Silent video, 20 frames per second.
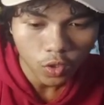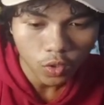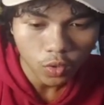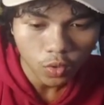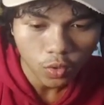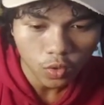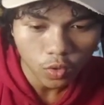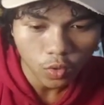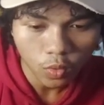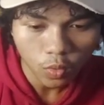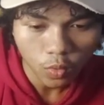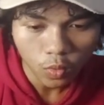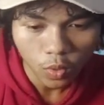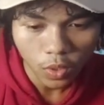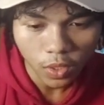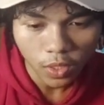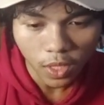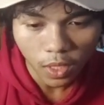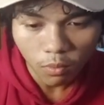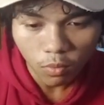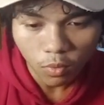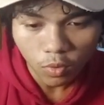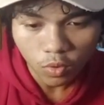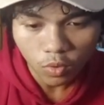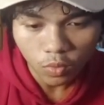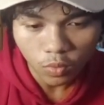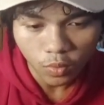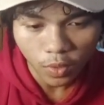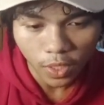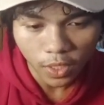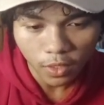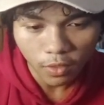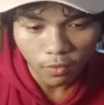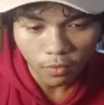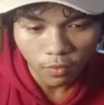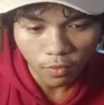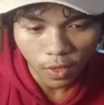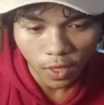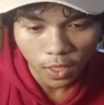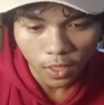so in able to create a
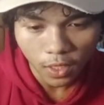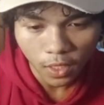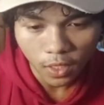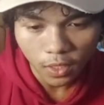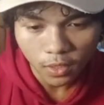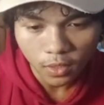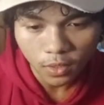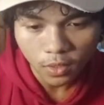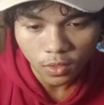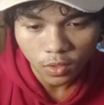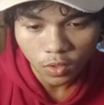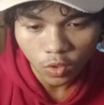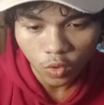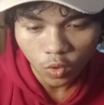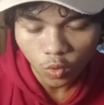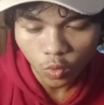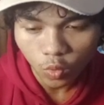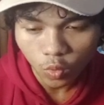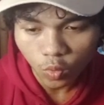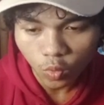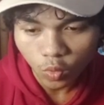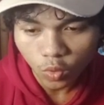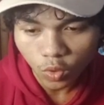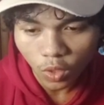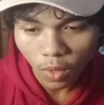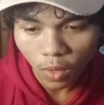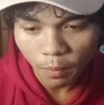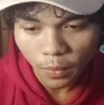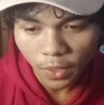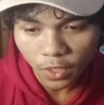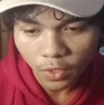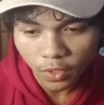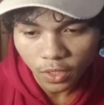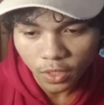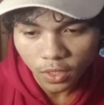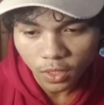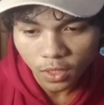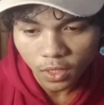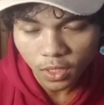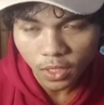file and to appear it
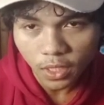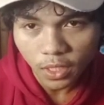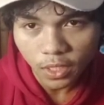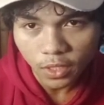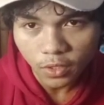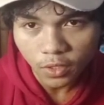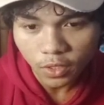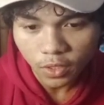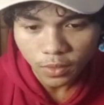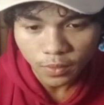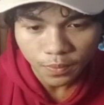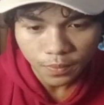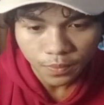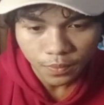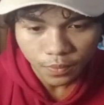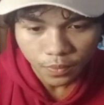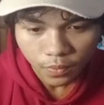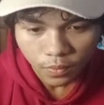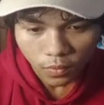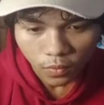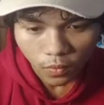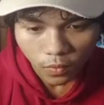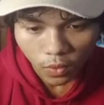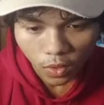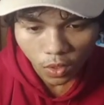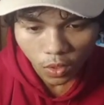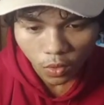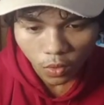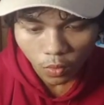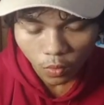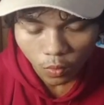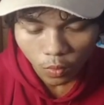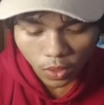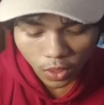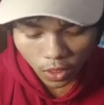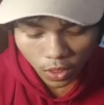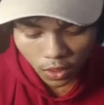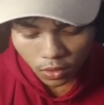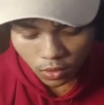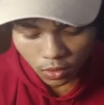here, you
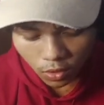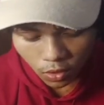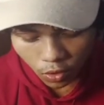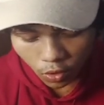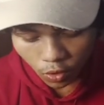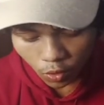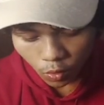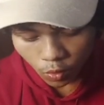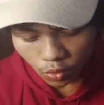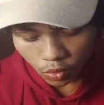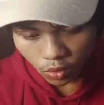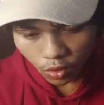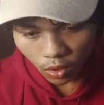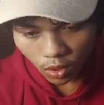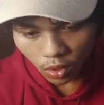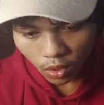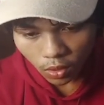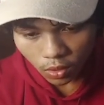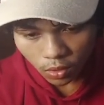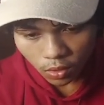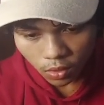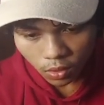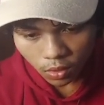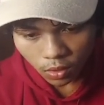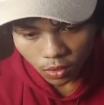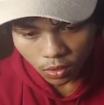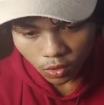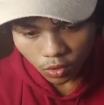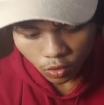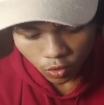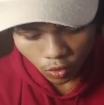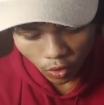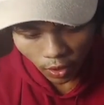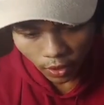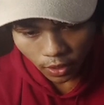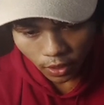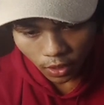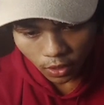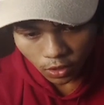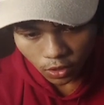can use the try
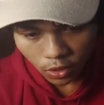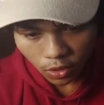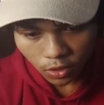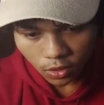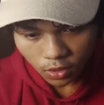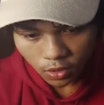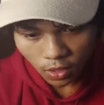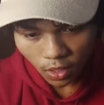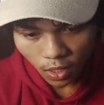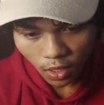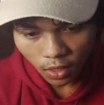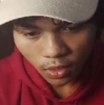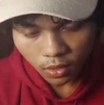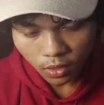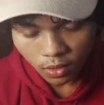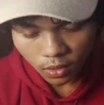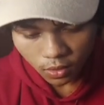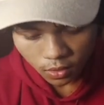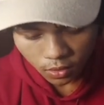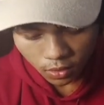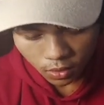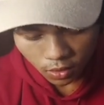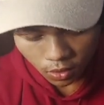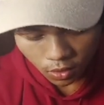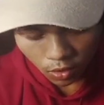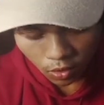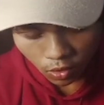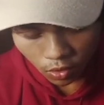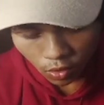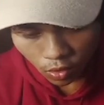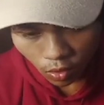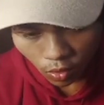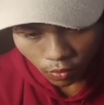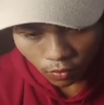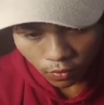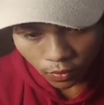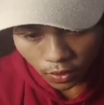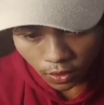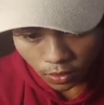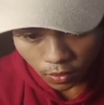catch instead. So
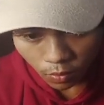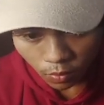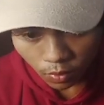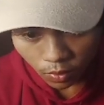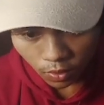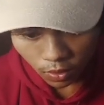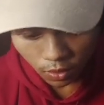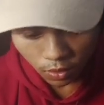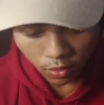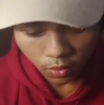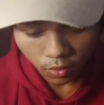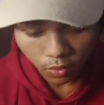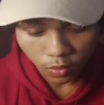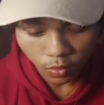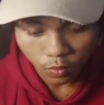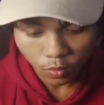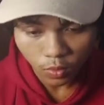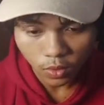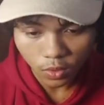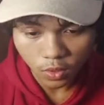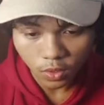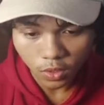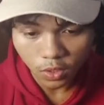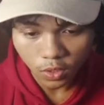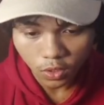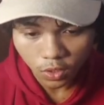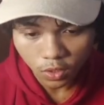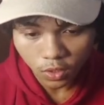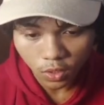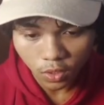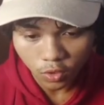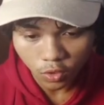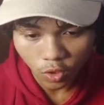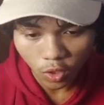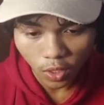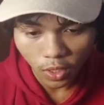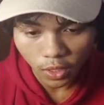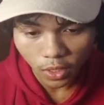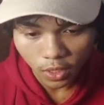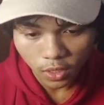first we'll enter the
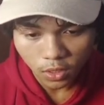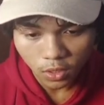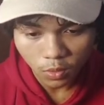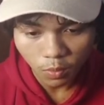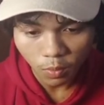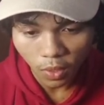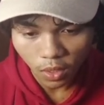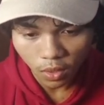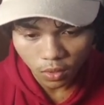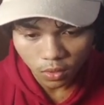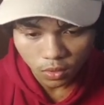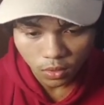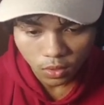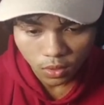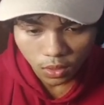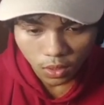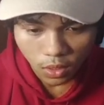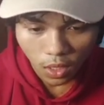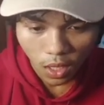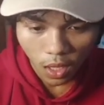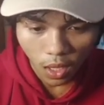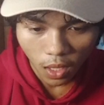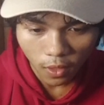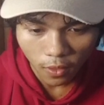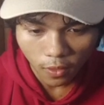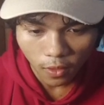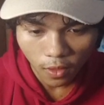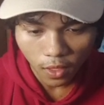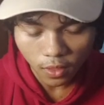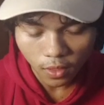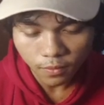try catch method, and then